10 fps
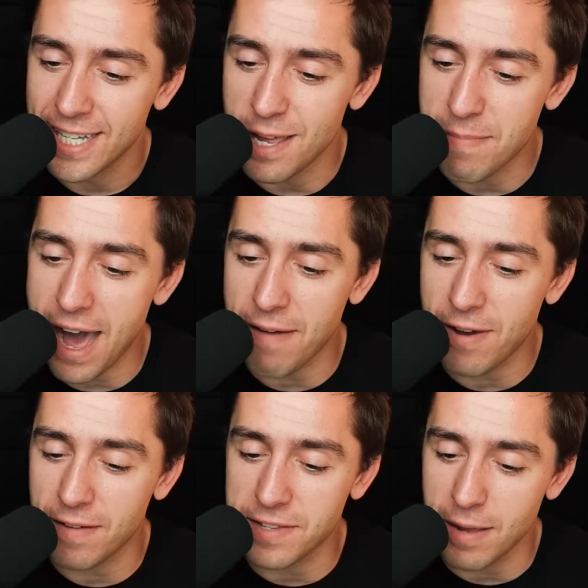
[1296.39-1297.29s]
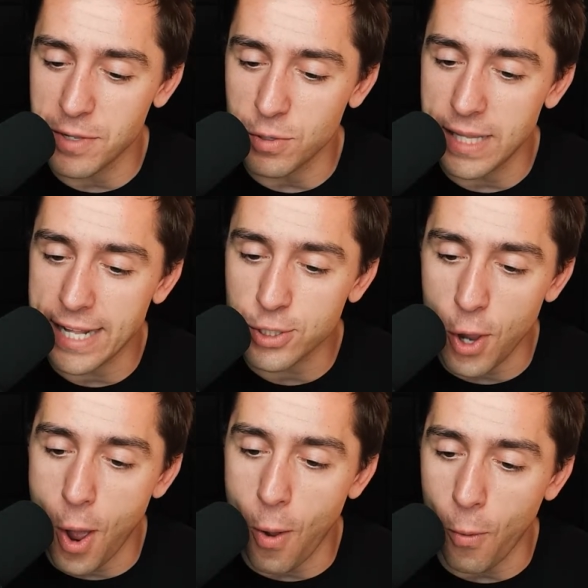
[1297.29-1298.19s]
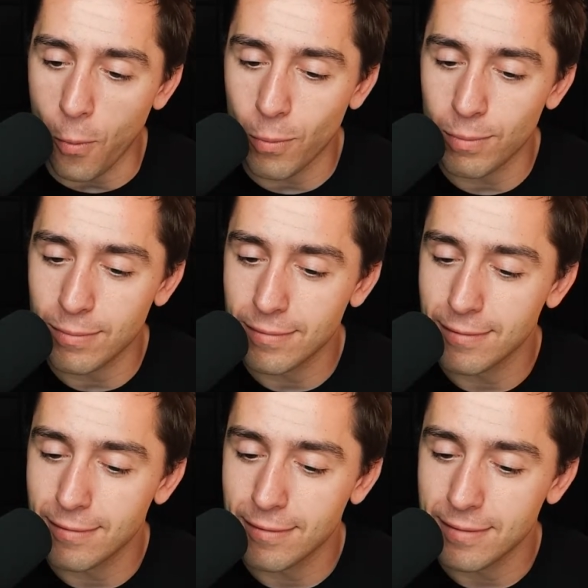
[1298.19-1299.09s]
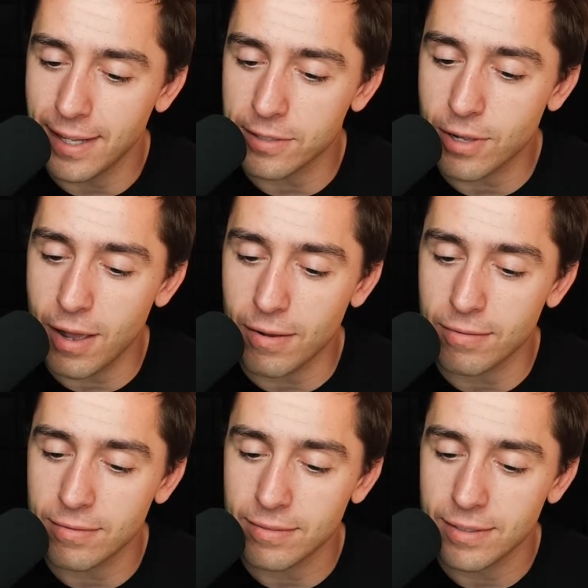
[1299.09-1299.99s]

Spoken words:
Imavov W. Let's go. Let's go.